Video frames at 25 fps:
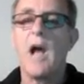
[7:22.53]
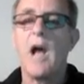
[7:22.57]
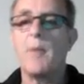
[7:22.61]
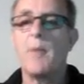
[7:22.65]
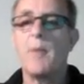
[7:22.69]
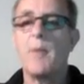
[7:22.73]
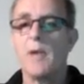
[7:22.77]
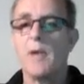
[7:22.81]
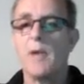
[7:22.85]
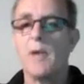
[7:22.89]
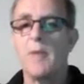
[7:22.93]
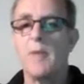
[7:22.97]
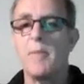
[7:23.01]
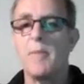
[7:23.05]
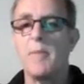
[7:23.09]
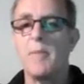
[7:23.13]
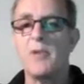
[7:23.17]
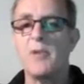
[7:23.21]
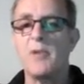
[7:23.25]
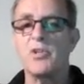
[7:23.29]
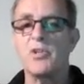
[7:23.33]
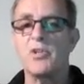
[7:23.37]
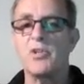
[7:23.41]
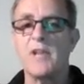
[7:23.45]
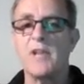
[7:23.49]
up will come a
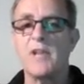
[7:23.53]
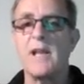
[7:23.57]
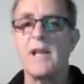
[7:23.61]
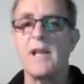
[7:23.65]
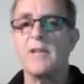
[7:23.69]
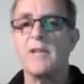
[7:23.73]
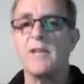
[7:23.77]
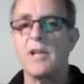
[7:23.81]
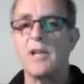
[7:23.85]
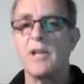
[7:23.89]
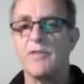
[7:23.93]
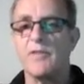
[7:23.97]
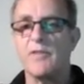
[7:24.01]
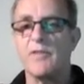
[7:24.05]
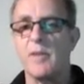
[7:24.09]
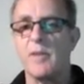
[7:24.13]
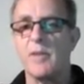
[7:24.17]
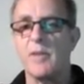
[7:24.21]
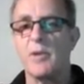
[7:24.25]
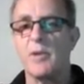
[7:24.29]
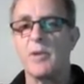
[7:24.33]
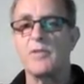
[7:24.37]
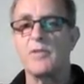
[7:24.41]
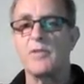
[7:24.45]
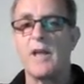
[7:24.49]
message saying, hey, thanks
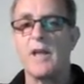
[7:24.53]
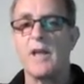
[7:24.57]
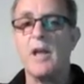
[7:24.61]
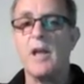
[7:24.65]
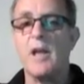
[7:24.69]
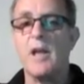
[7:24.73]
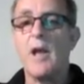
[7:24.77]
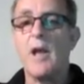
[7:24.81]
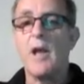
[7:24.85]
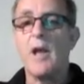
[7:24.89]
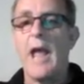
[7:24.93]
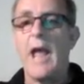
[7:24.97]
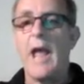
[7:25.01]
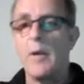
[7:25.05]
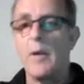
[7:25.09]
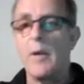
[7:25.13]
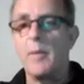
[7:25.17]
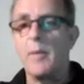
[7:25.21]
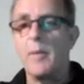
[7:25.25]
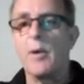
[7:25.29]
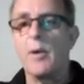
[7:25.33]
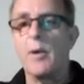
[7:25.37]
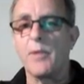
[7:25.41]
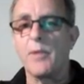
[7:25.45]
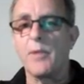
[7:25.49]
very much for that, how
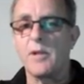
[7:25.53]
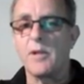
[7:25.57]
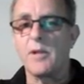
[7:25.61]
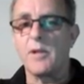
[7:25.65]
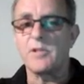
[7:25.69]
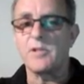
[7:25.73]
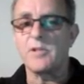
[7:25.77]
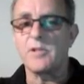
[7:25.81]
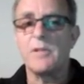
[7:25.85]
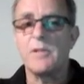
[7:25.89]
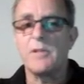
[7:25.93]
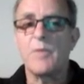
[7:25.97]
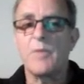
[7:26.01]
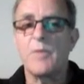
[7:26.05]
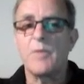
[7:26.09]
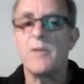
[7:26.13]
about this?